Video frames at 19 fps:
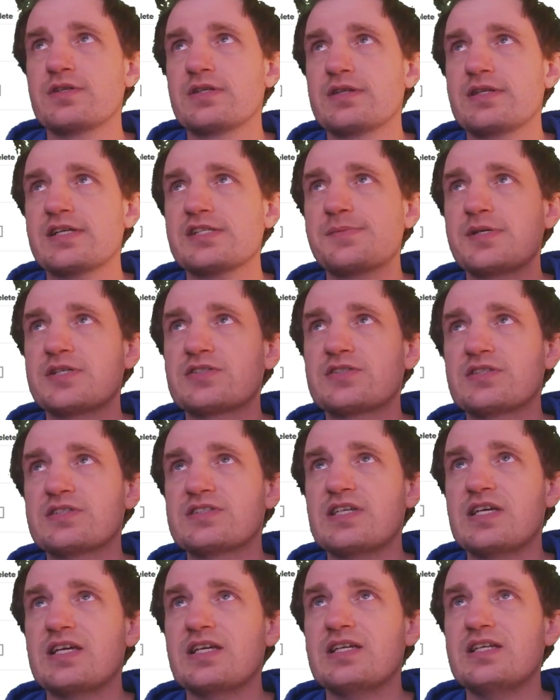That's basically
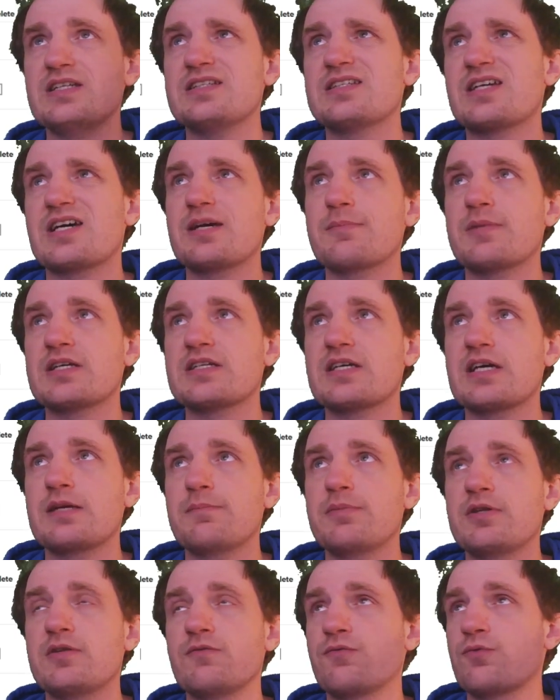saying anytime I
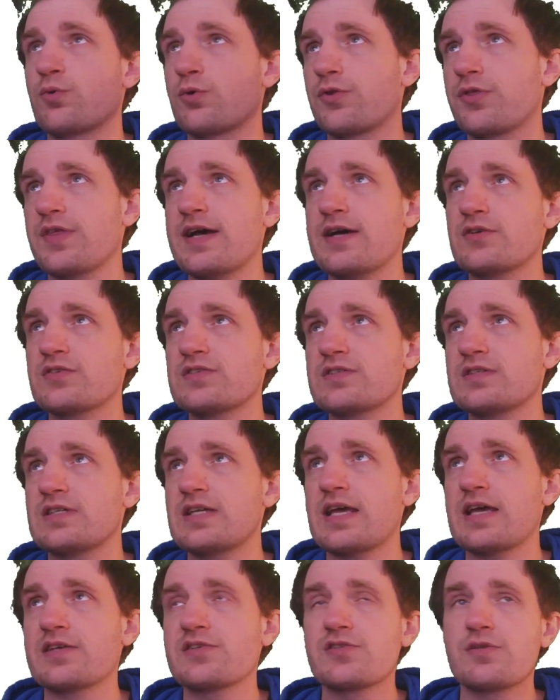type in
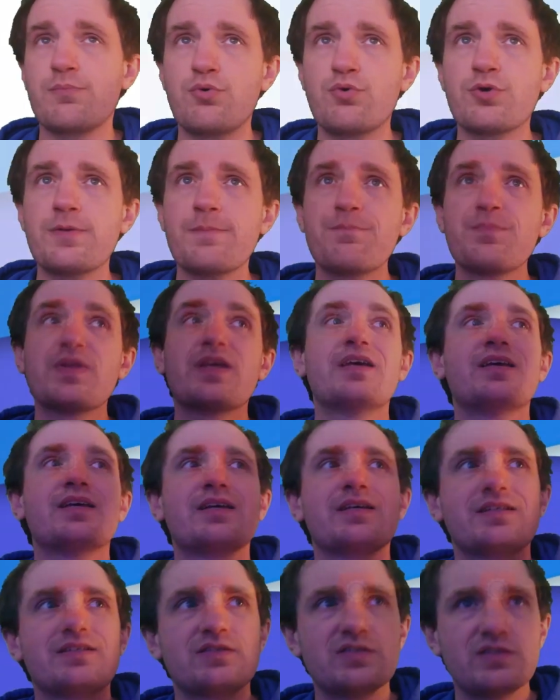4000 as the port,
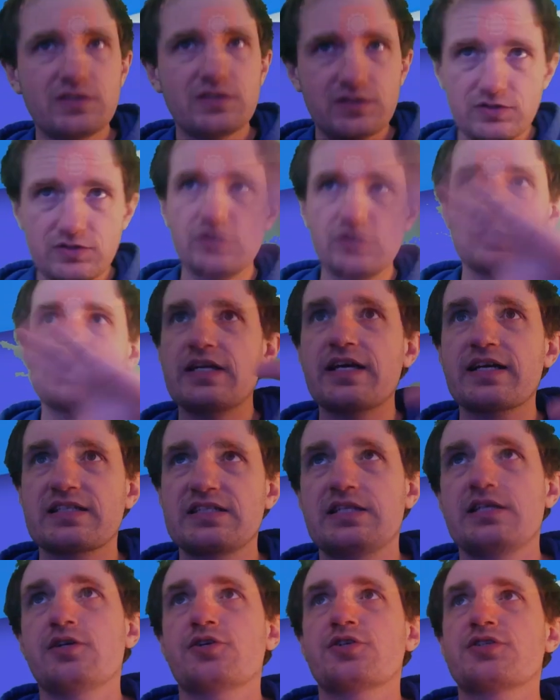connect
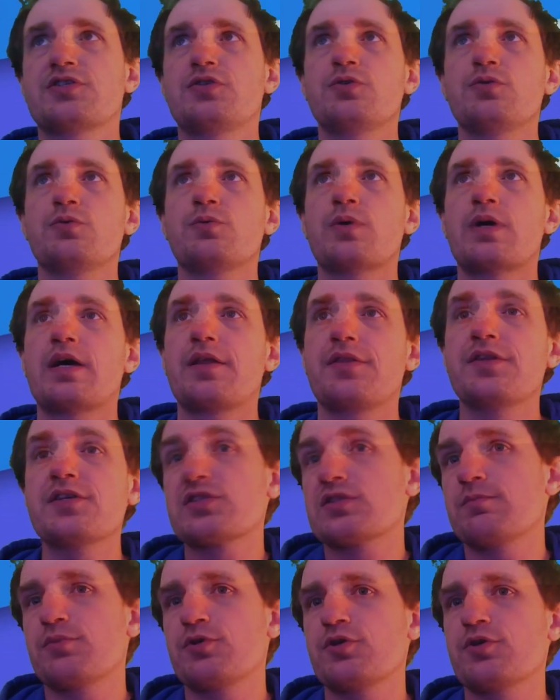here to uh, this
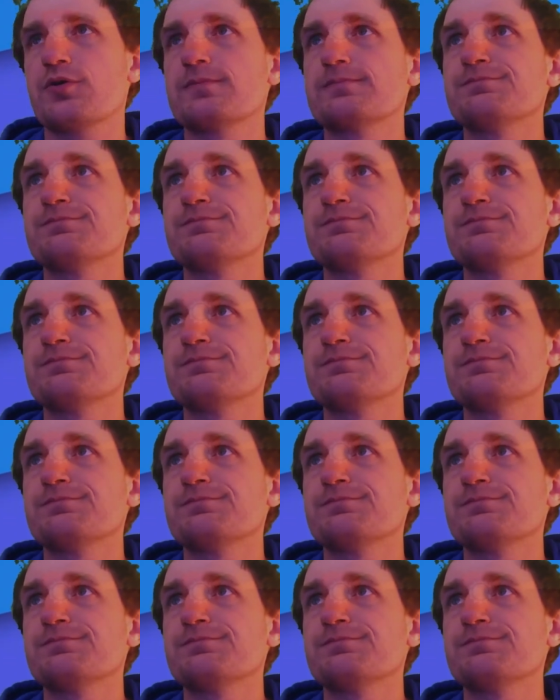computer.